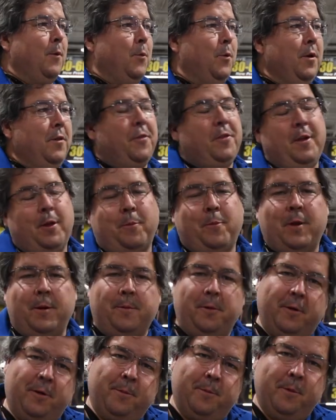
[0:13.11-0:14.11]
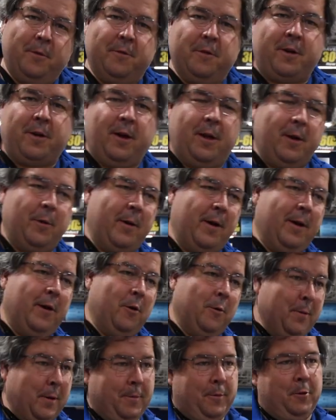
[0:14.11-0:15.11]
one thing people that are moving to
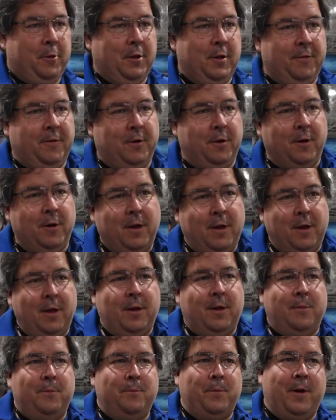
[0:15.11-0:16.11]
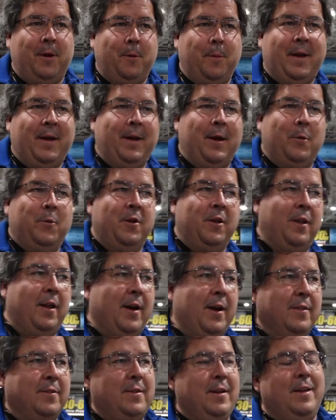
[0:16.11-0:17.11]
Colorado, people who live here, may or may not
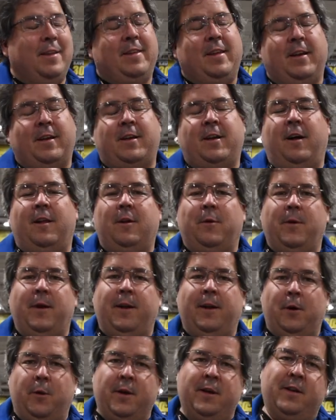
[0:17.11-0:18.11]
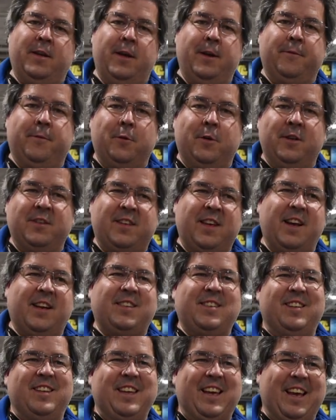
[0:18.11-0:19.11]
realize that Colorado and Denver is
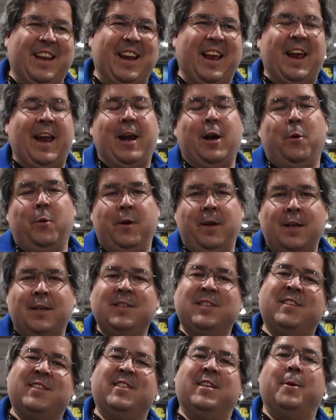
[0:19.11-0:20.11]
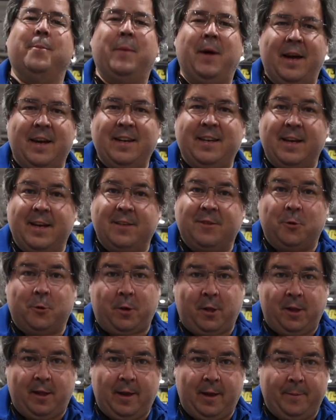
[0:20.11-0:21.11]
actually an arid,
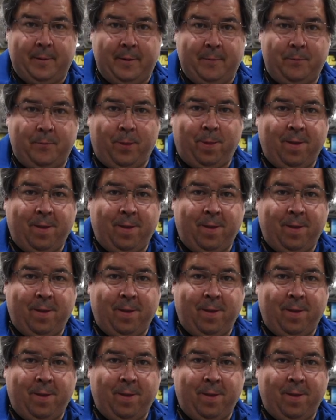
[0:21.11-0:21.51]
semi-desert climate.